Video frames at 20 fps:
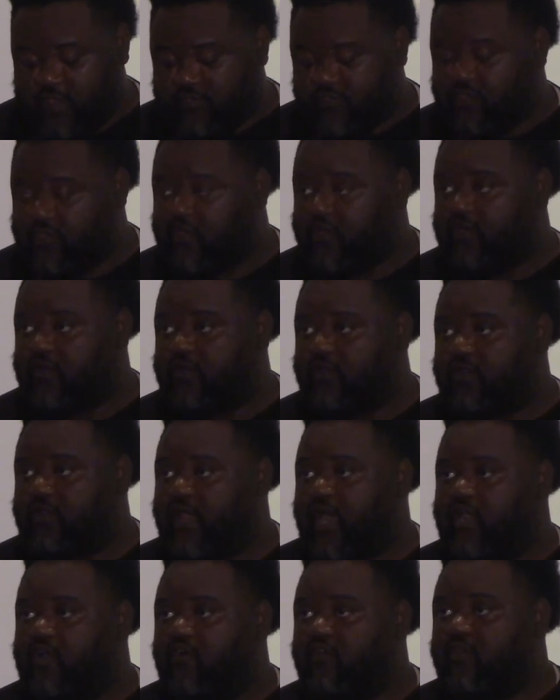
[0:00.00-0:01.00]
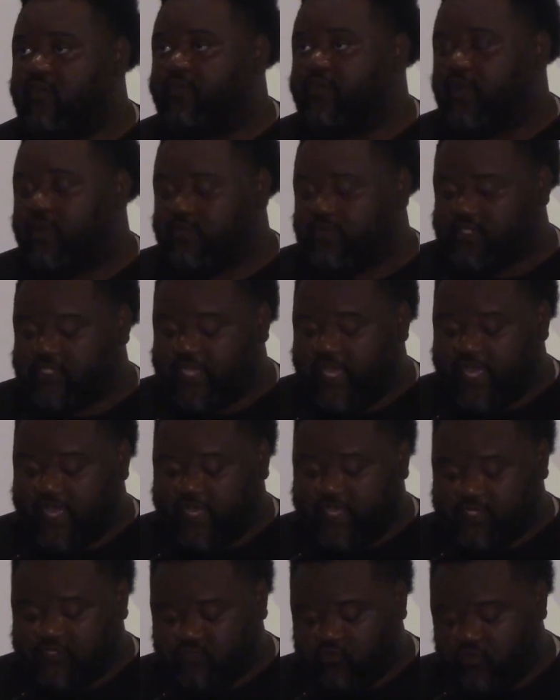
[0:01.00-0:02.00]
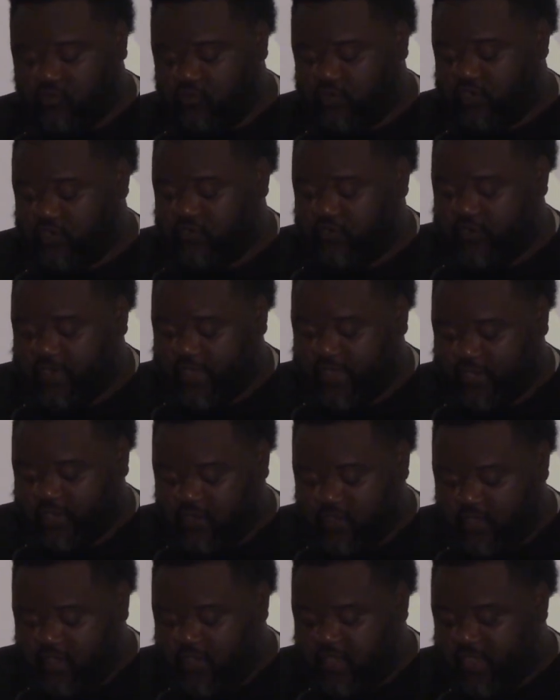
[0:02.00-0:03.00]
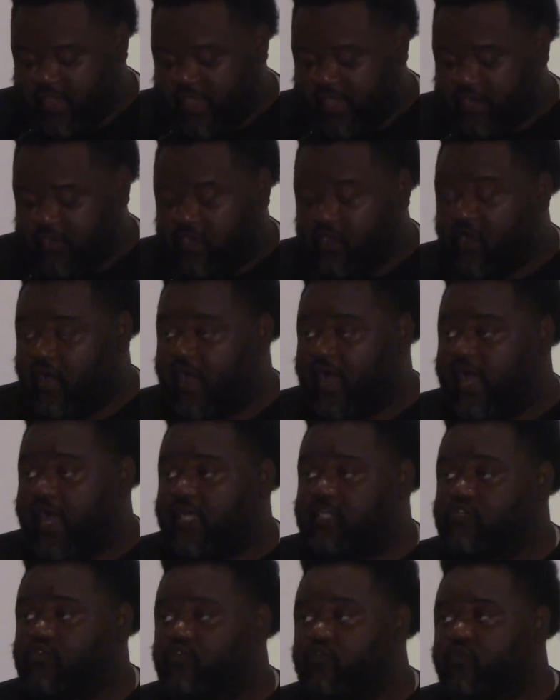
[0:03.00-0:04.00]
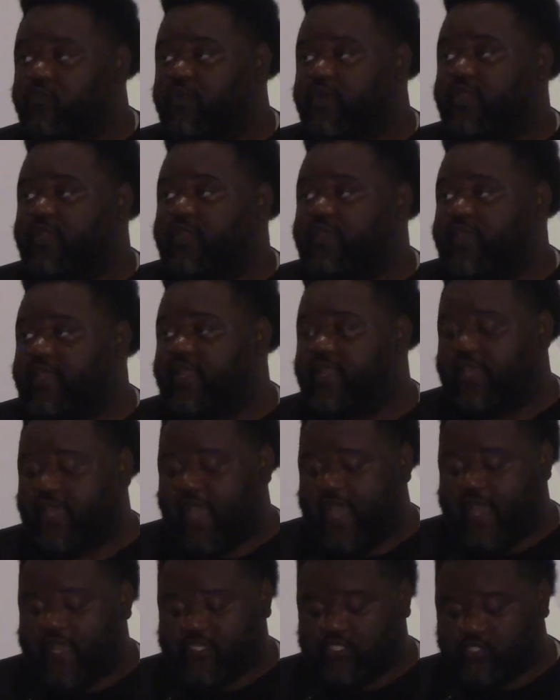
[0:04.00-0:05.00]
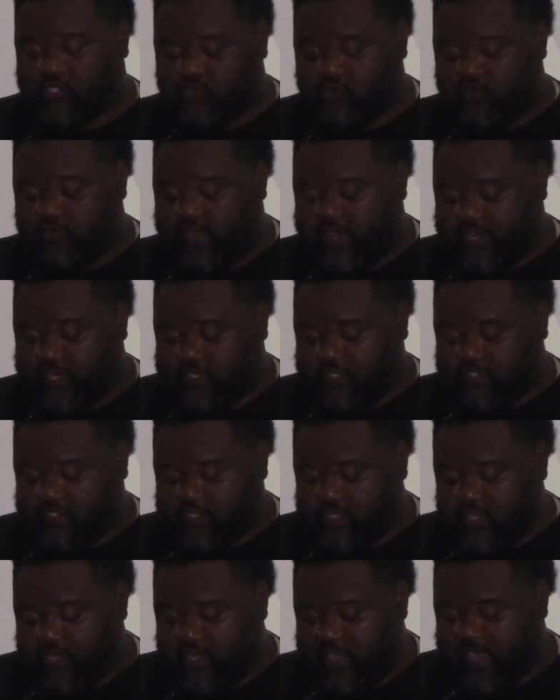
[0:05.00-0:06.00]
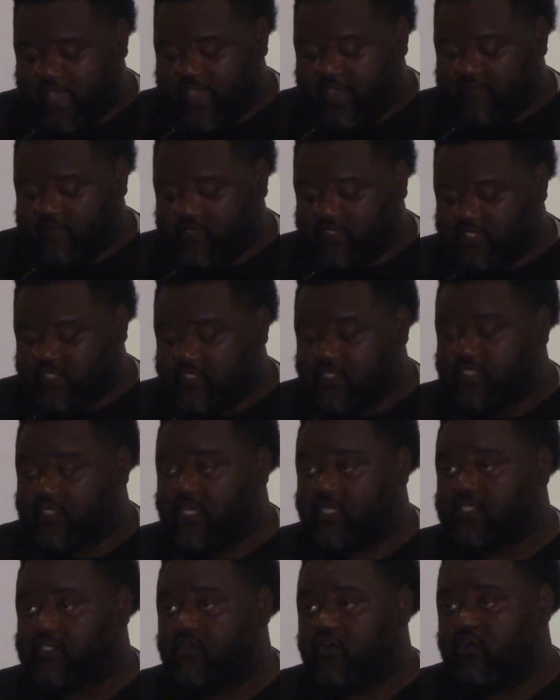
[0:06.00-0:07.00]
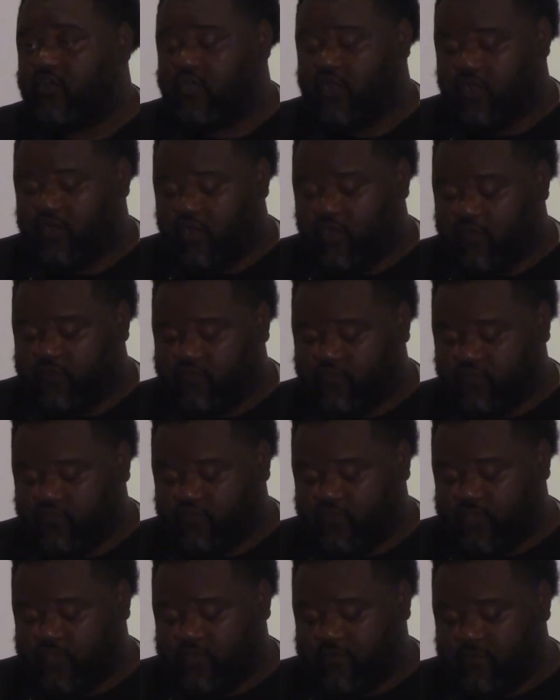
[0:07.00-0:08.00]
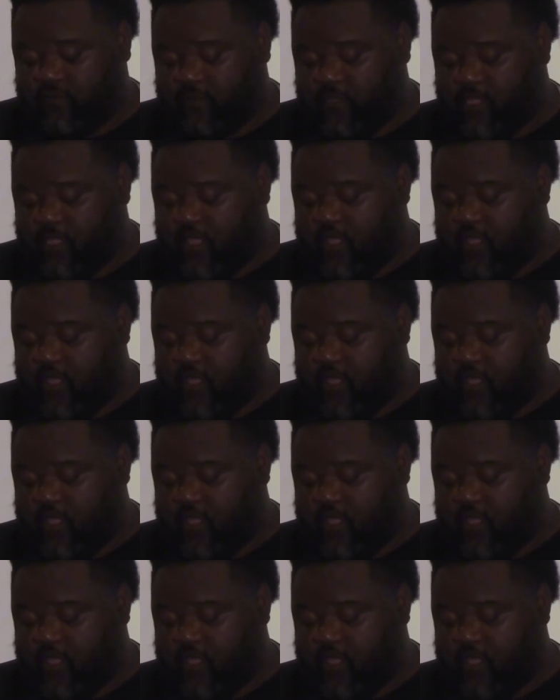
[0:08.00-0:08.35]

to not only publicize what we're doing at Edna Karr High School, but any high school that is having success on and off the field.